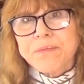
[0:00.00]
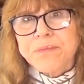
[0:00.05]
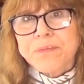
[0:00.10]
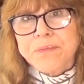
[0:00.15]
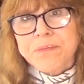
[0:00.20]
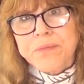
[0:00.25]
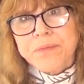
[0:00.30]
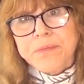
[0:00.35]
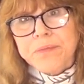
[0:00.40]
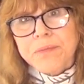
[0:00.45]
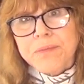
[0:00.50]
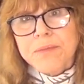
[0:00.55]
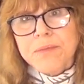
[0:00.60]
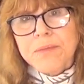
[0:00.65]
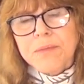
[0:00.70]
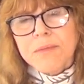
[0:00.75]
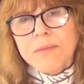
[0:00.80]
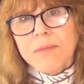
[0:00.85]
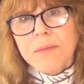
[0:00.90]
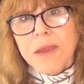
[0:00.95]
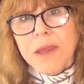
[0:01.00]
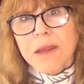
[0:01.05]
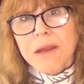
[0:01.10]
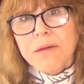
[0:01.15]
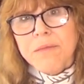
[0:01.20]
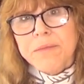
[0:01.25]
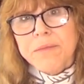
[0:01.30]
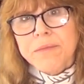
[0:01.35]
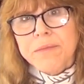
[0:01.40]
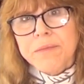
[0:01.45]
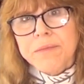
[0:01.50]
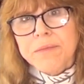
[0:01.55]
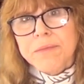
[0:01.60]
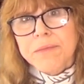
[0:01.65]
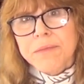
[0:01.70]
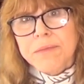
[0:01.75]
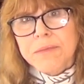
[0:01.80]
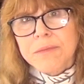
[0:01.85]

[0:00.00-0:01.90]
(silence)